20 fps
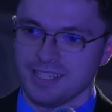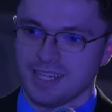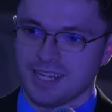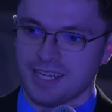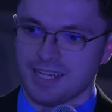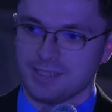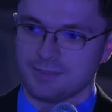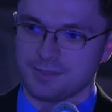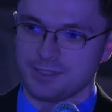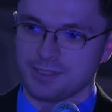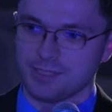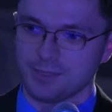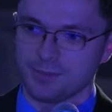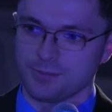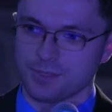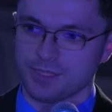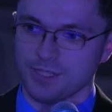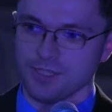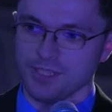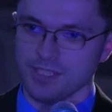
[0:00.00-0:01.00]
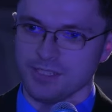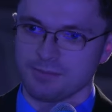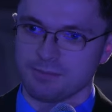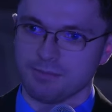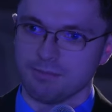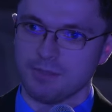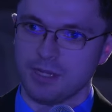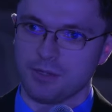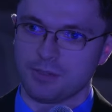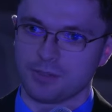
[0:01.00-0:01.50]
Uh, so
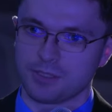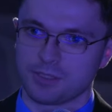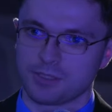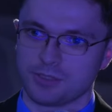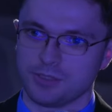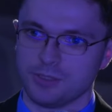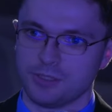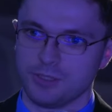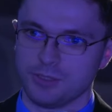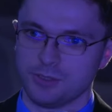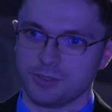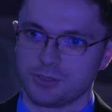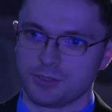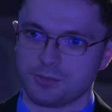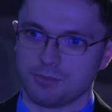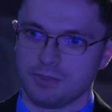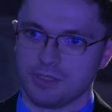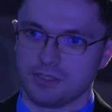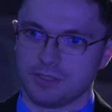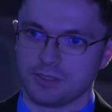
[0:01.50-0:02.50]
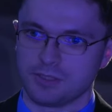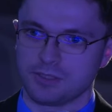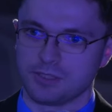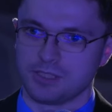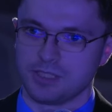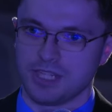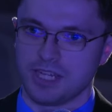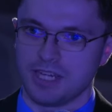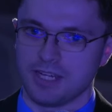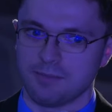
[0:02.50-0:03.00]
regarding milker and juicer
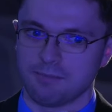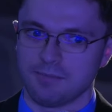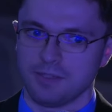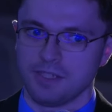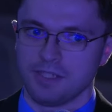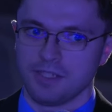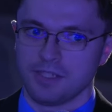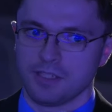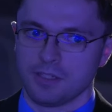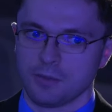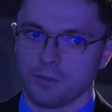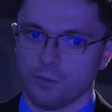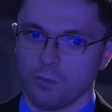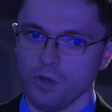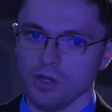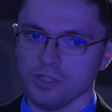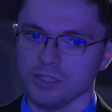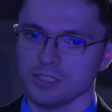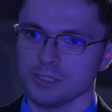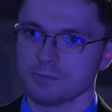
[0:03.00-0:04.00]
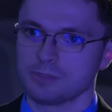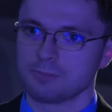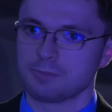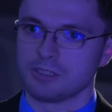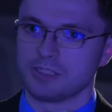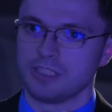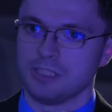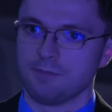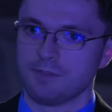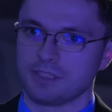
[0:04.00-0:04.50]
bills, um, what are some
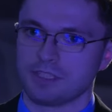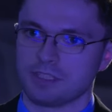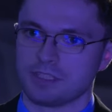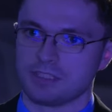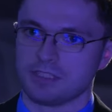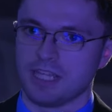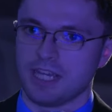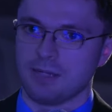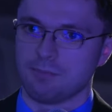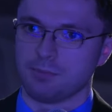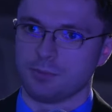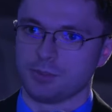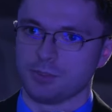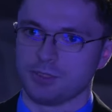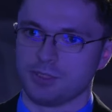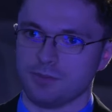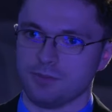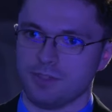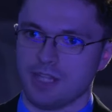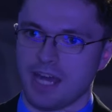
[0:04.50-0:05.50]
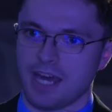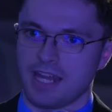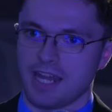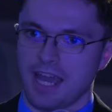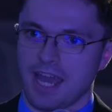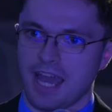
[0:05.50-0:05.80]
specific examples of that